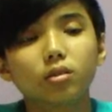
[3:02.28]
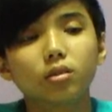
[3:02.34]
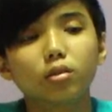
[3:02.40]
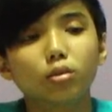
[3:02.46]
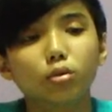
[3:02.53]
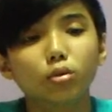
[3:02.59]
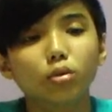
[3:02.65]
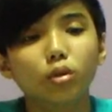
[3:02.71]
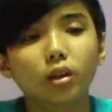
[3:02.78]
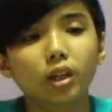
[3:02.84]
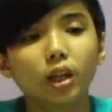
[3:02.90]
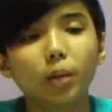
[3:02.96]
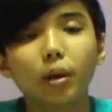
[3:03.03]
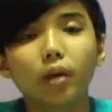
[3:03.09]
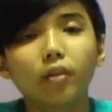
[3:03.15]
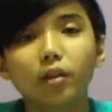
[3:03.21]
don't know
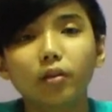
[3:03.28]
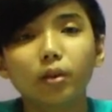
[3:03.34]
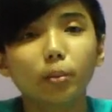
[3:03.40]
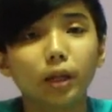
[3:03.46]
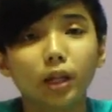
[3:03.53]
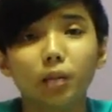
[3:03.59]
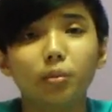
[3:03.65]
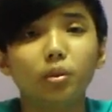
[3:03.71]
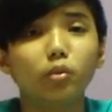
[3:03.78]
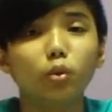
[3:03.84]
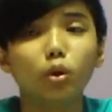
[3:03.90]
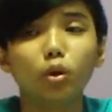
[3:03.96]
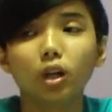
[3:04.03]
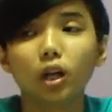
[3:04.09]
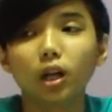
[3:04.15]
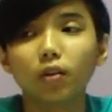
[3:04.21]
them. I've never met them in
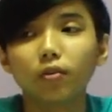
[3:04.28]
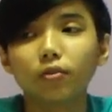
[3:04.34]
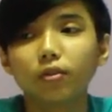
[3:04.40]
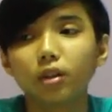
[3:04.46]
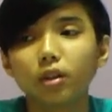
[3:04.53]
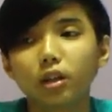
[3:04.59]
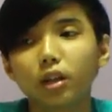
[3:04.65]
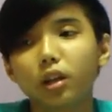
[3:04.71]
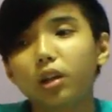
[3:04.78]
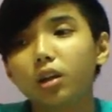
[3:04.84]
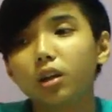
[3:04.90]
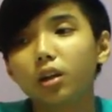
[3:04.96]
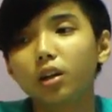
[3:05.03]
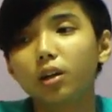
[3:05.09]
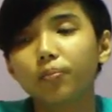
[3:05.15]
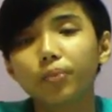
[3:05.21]
real life. Okay,
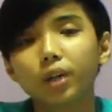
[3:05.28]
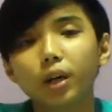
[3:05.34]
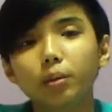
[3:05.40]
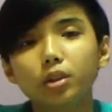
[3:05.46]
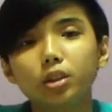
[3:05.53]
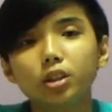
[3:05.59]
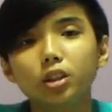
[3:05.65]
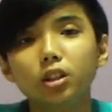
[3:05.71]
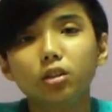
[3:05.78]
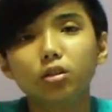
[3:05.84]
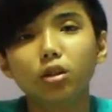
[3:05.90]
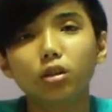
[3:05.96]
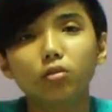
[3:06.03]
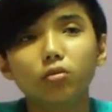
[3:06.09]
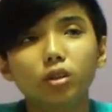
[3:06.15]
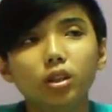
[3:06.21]
I'm actually
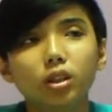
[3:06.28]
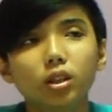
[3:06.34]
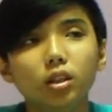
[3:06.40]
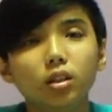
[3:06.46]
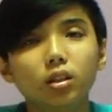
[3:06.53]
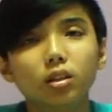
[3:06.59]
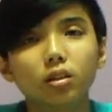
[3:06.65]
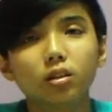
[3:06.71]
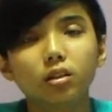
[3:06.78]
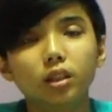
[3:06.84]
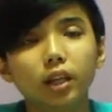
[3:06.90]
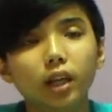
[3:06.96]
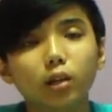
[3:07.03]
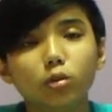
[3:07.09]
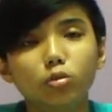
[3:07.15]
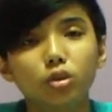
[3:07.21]
not really
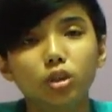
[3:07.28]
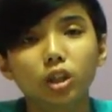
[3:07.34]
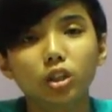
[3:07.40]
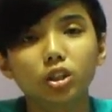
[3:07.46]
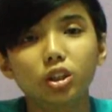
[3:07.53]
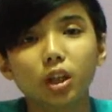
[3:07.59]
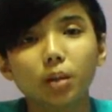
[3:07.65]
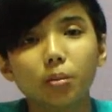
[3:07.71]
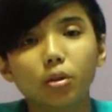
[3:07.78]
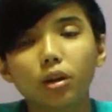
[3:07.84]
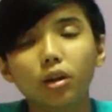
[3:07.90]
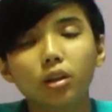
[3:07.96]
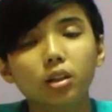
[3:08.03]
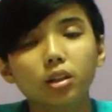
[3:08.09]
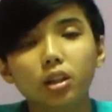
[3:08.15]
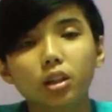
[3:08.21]
there to judge them or
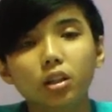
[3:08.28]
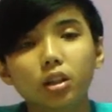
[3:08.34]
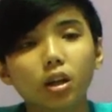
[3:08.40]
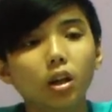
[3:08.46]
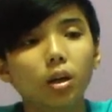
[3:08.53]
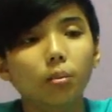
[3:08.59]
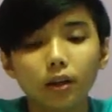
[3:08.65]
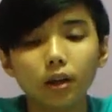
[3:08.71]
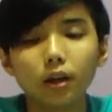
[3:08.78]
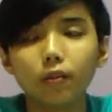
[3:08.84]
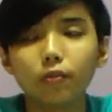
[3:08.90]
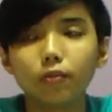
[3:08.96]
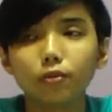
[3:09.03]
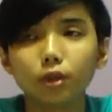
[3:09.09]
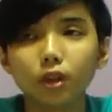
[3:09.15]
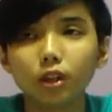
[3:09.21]
anything. I have
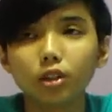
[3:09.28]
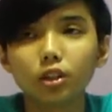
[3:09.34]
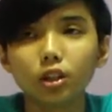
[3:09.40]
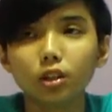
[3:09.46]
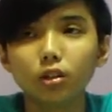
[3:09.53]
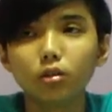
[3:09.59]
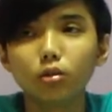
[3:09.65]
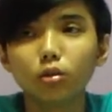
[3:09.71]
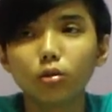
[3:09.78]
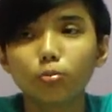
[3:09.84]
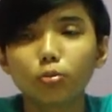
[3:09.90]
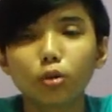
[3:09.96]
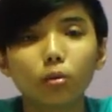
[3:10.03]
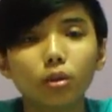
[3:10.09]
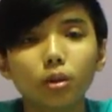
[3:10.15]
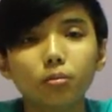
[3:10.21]
actually no
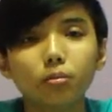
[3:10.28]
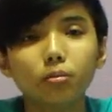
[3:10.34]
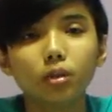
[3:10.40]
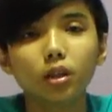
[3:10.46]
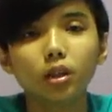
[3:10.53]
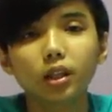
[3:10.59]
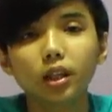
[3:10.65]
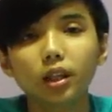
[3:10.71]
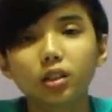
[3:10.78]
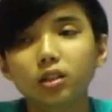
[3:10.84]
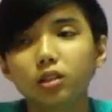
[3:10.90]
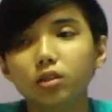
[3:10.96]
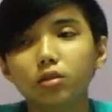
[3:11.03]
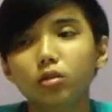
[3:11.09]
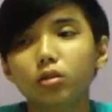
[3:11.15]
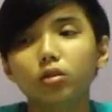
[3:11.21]
problem
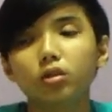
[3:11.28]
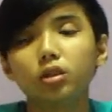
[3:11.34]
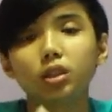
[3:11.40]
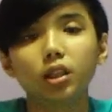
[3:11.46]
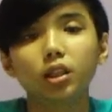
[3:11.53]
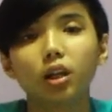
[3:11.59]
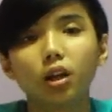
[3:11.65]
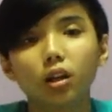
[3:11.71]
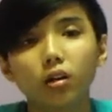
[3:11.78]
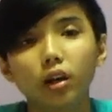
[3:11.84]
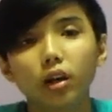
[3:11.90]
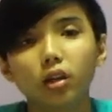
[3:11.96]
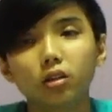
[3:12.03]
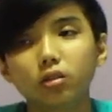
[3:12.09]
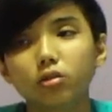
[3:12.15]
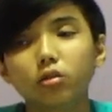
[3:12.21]
against, you know, Jianhao
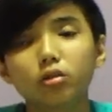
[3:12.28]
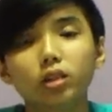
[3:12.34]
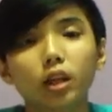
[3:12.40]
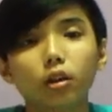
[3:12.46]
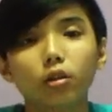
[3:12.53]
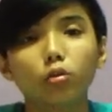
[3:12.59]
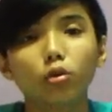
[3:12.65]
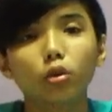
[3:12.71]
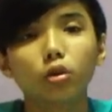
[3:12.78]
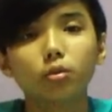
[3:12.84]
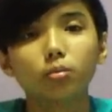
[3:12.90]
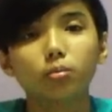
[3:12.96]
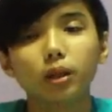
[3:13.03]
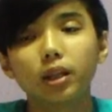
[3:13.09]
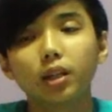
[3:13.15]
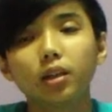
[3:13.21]
and, you know, Daniel Ron
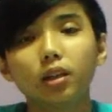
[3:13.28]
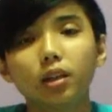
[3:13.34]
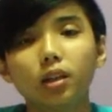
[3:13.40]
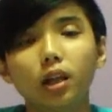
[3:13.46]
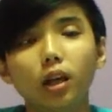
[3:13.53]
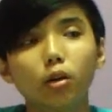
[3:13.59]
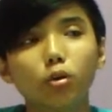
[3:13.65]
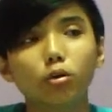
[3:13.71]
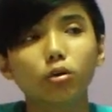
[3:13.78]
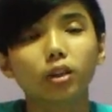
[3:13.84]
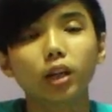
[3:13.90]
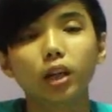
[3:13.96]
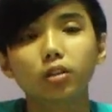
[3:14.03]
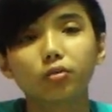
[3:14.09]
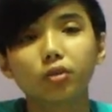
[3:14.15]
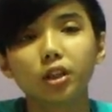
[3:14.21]
making their own
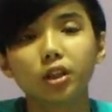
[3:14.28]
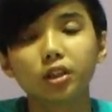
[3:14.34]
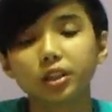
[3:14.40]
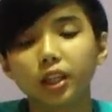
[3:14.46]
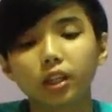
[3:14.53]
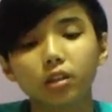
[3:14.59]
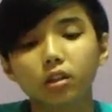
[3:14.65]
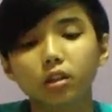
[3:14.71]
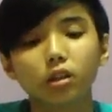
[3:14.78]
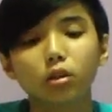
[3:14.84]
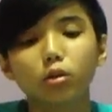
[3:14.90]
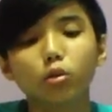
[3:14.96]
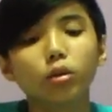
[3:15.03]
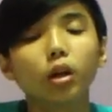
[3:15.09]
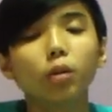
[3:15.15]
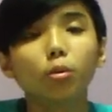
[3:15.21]
catchphrase like the
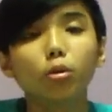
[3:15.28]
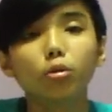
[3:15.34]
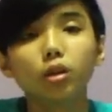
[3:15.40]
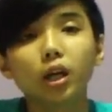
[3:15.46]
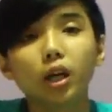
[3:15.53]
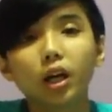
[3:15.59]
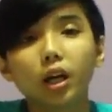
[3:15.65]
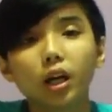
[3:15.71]
lo ye mo ye,